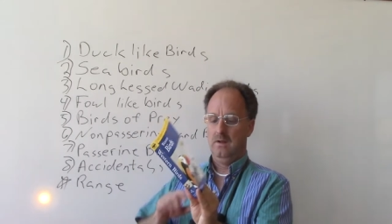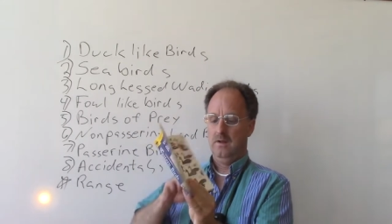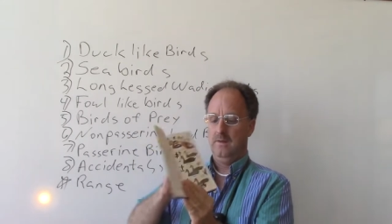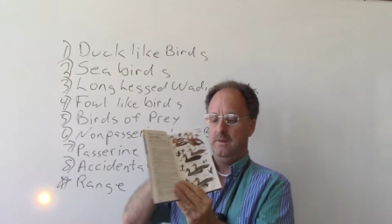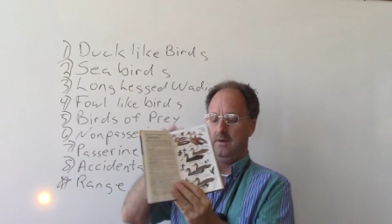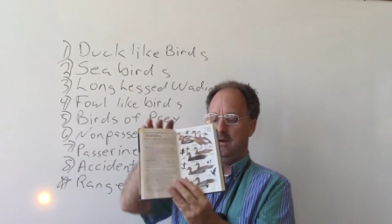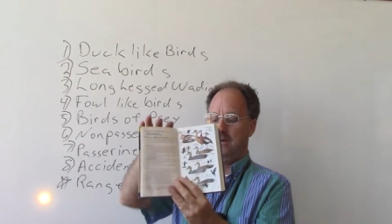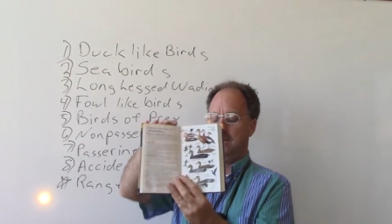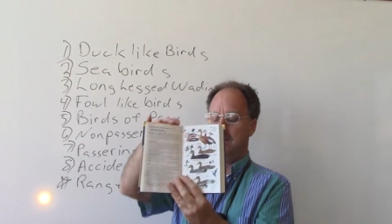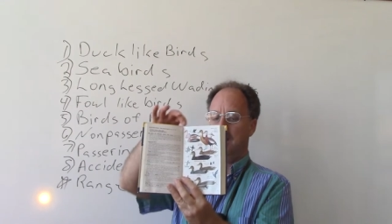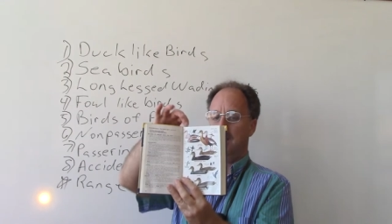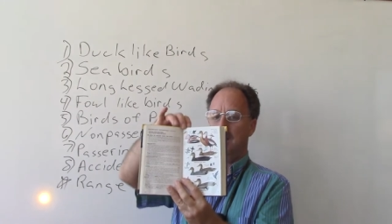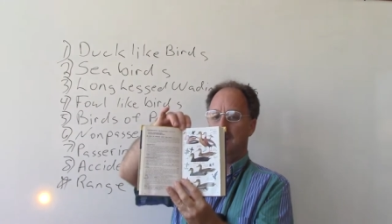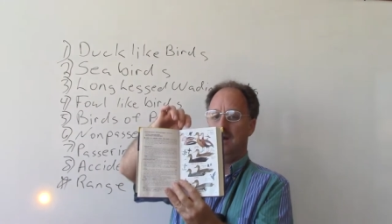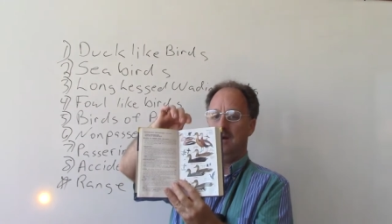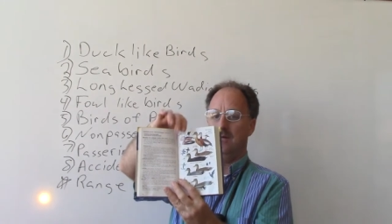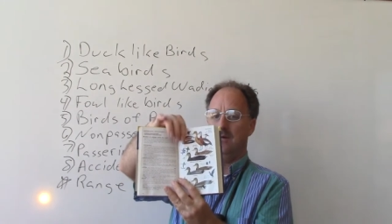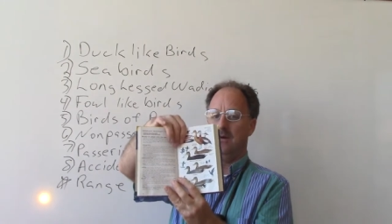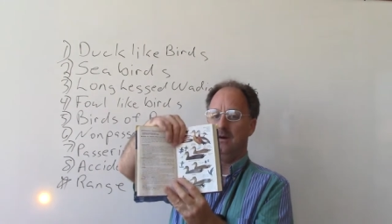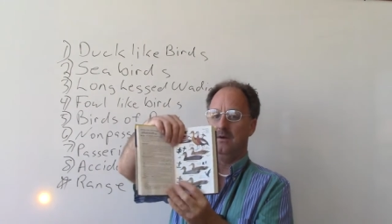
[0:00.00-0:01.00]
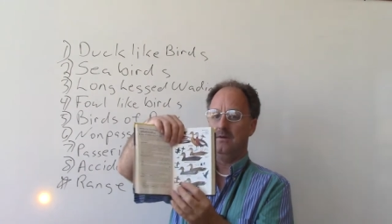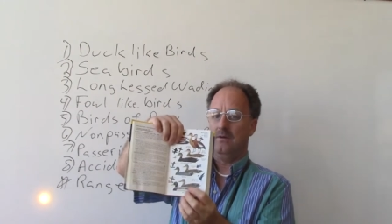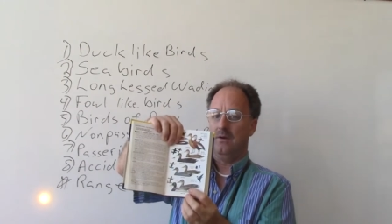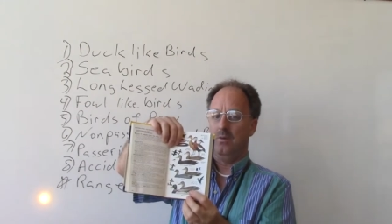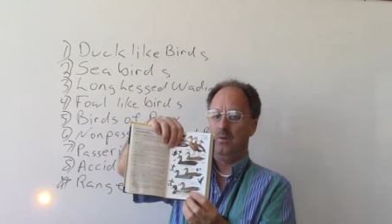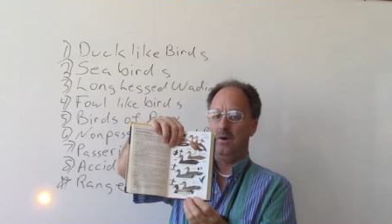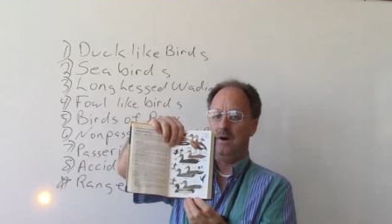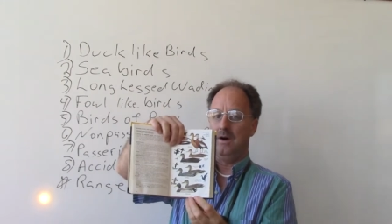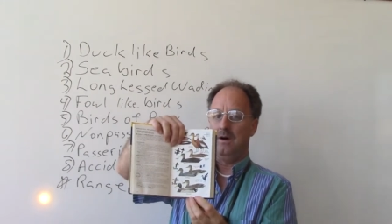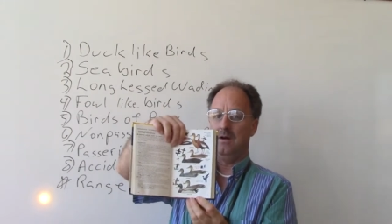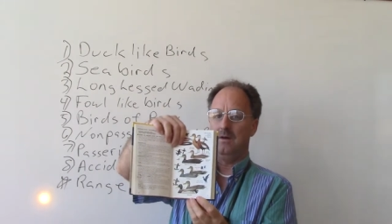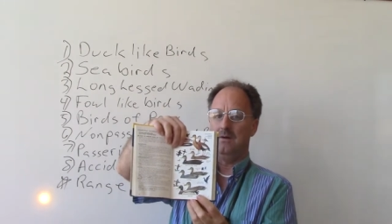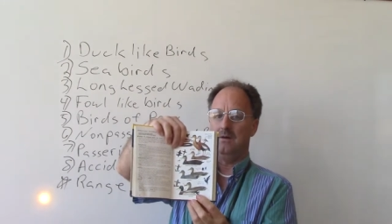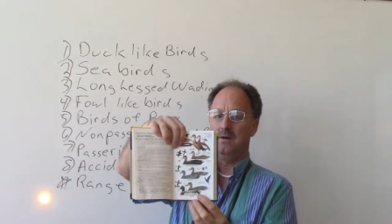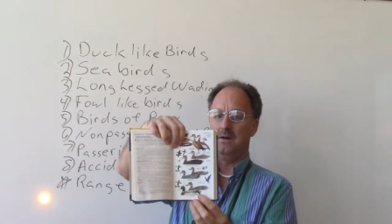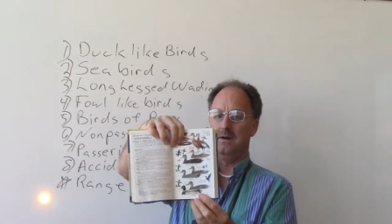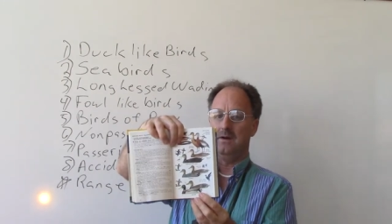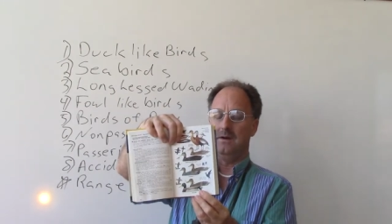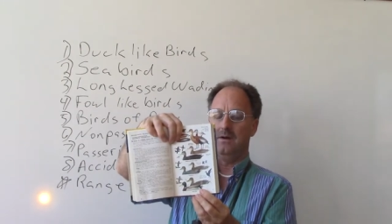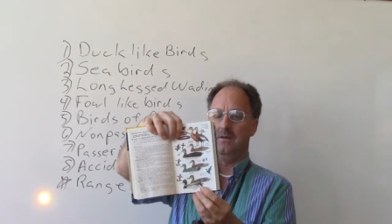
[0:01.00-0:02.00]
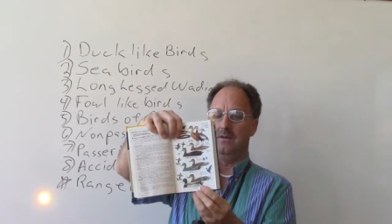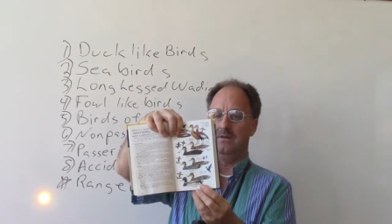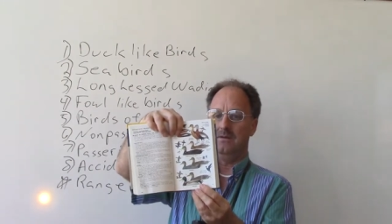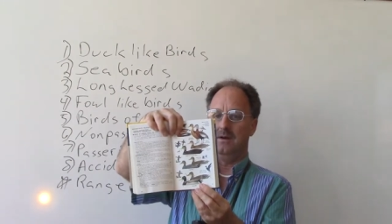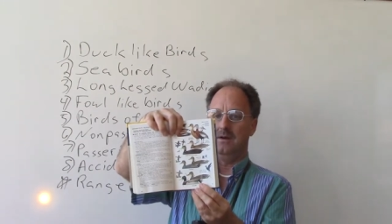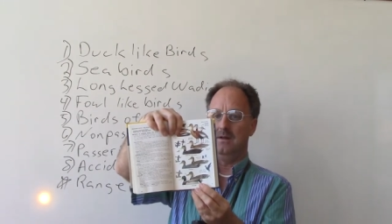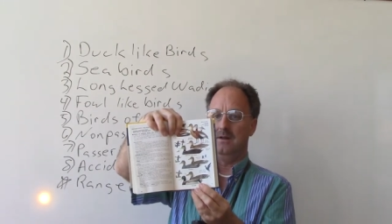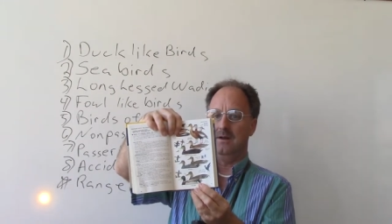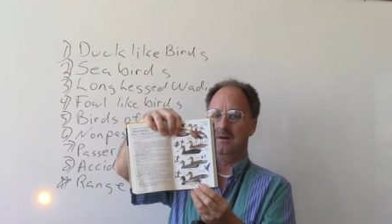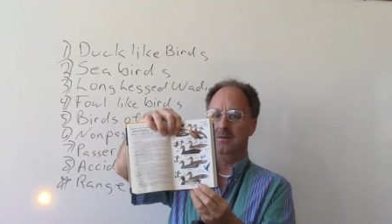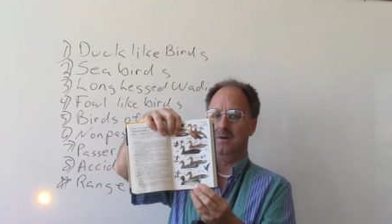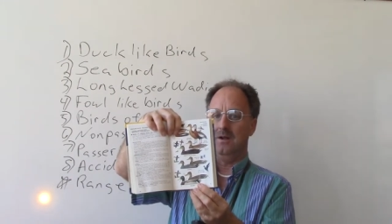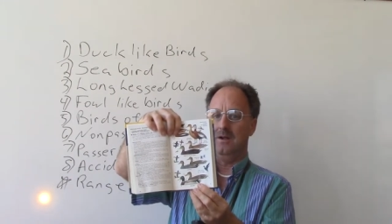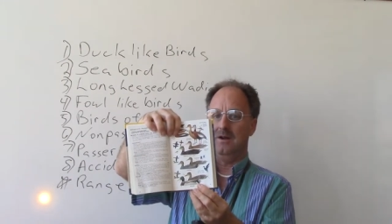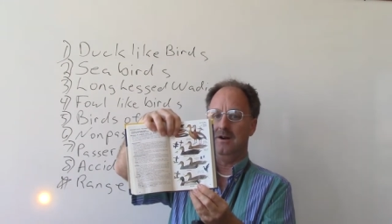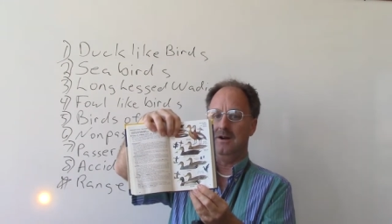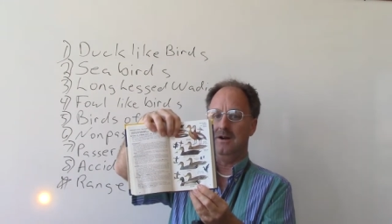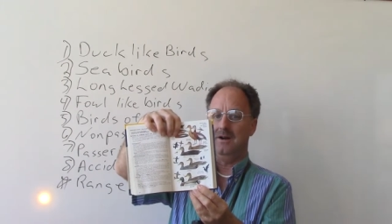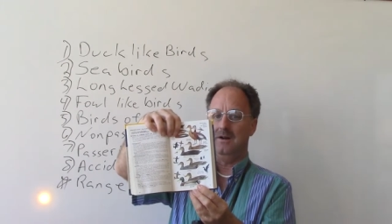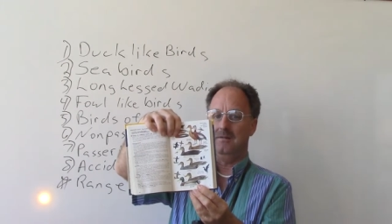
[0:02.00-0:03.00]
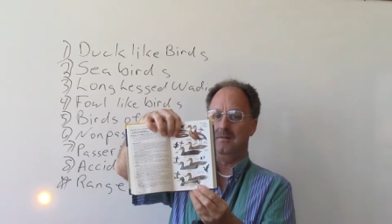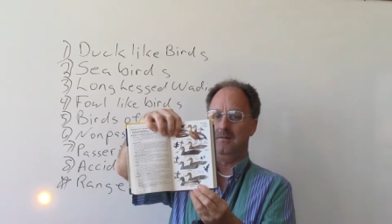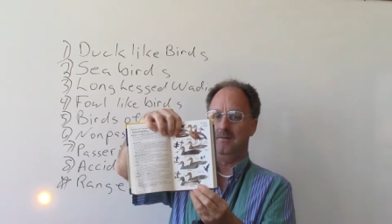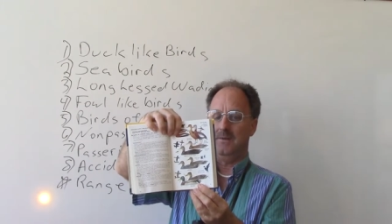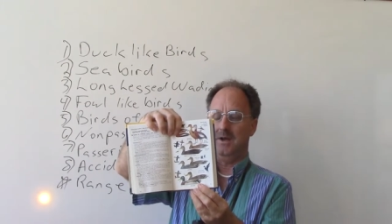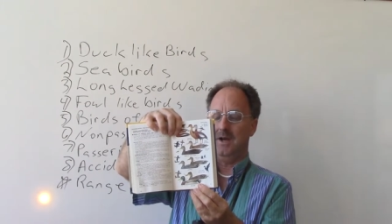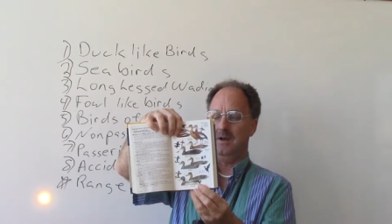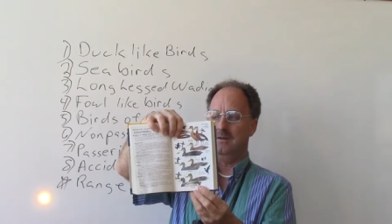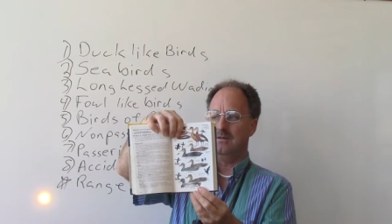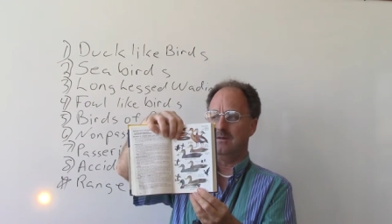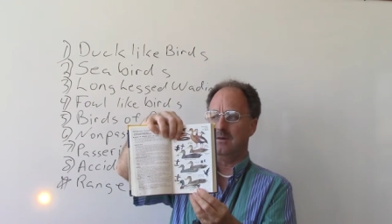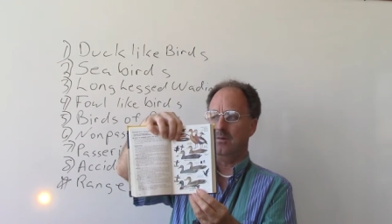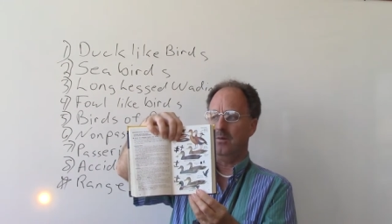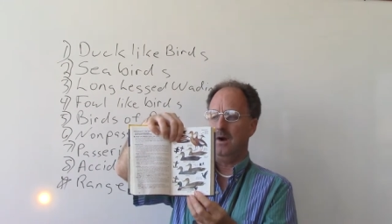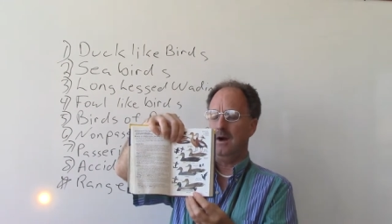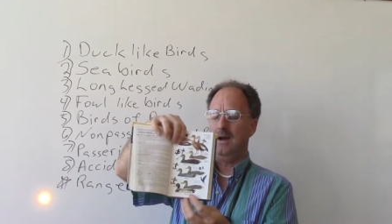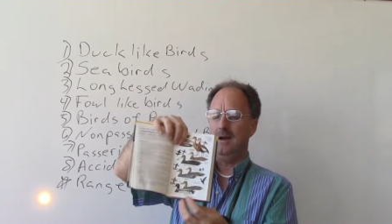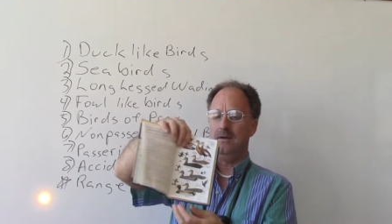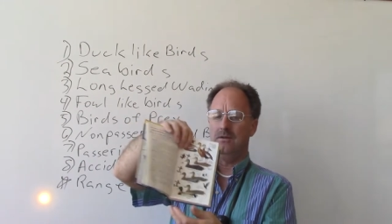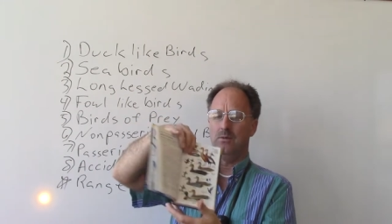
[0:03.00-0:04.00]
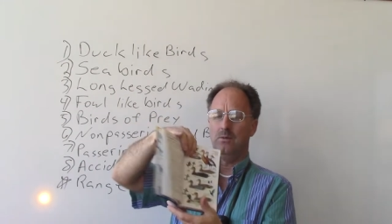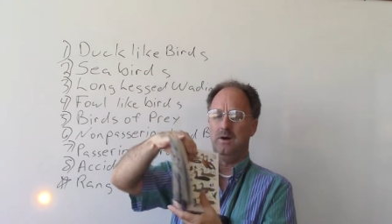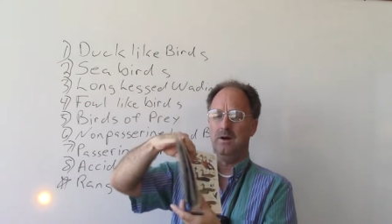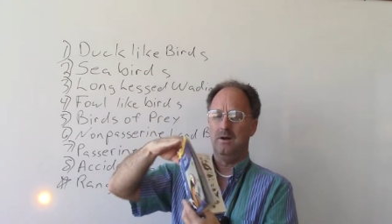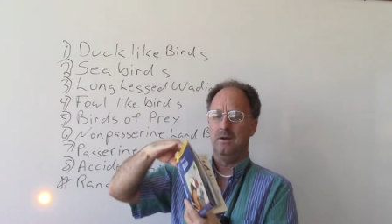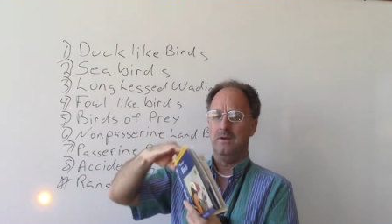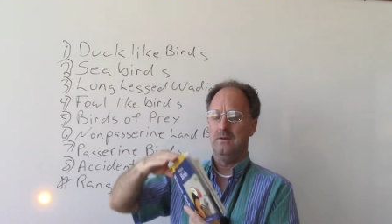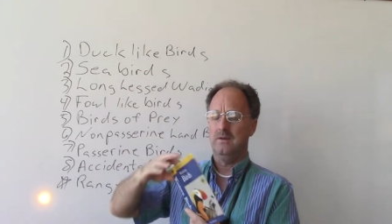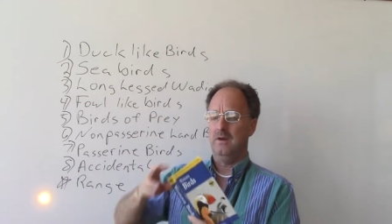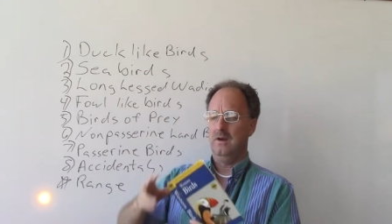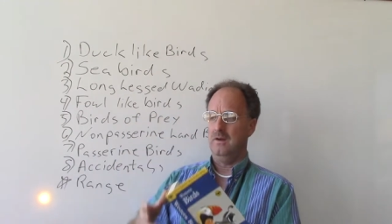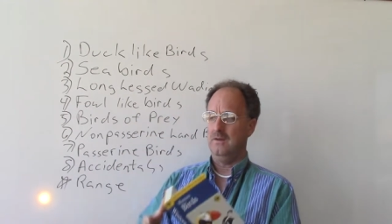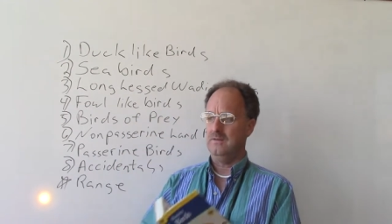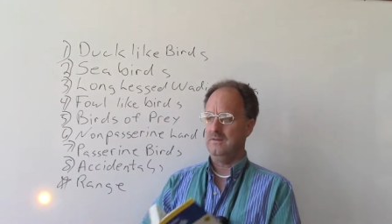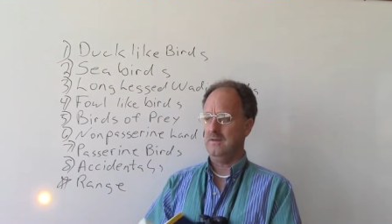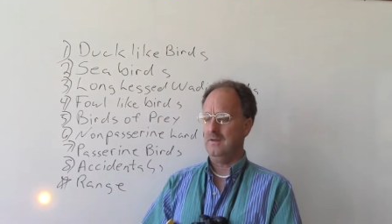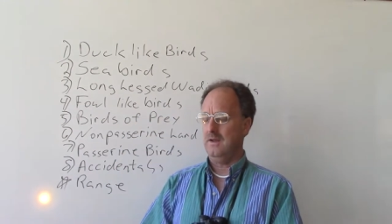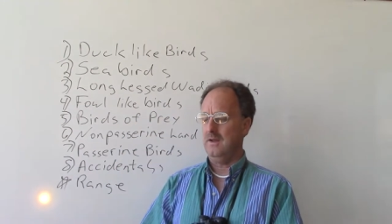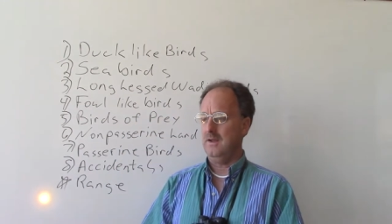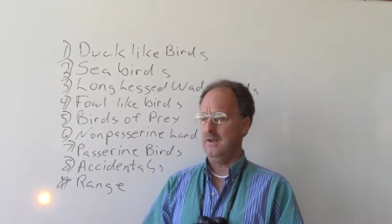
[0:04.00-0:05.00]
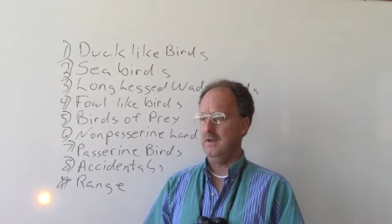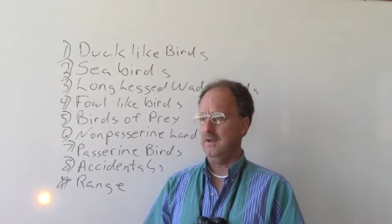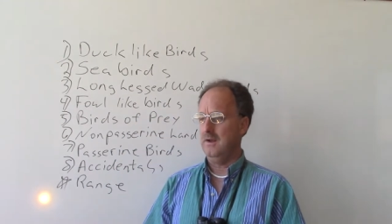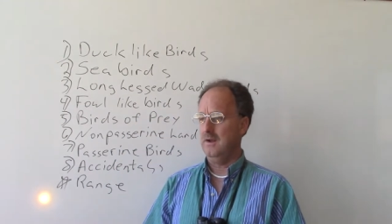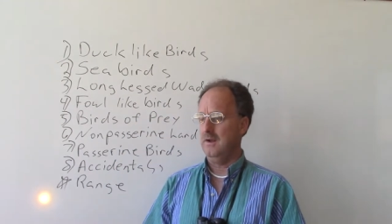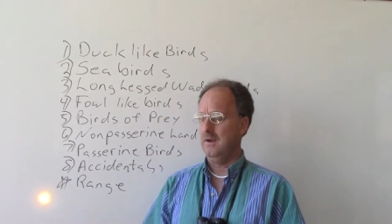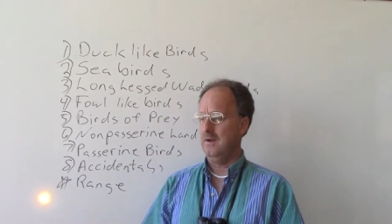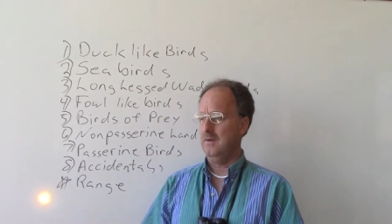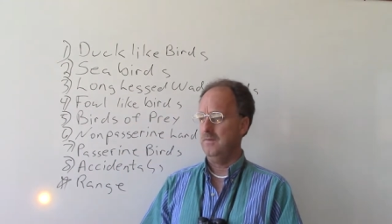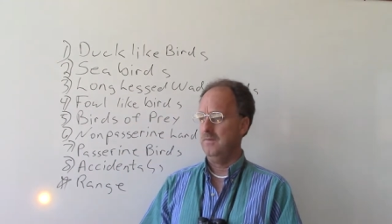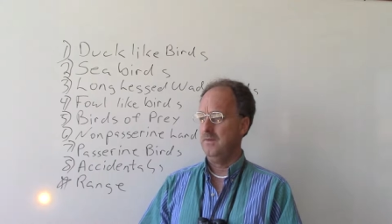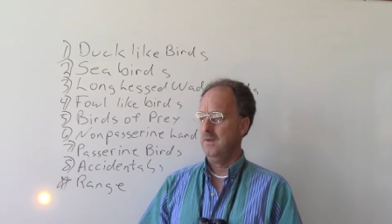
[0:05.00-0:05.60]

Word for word: There's your, there's your wild duck, you'll see them a lot. I used to raise wild ducks in a,